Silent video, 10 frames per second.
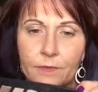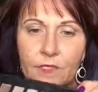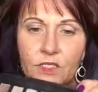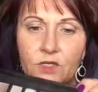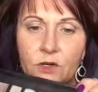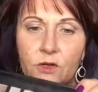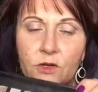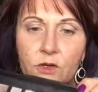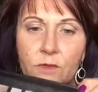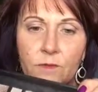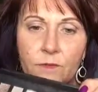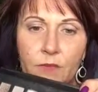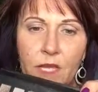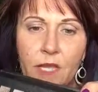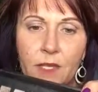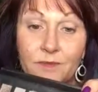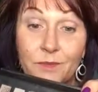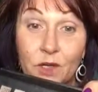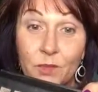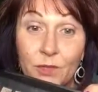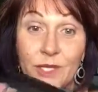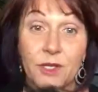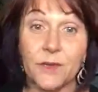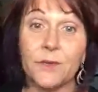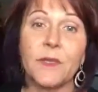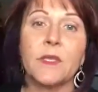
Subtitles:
this darker purple here,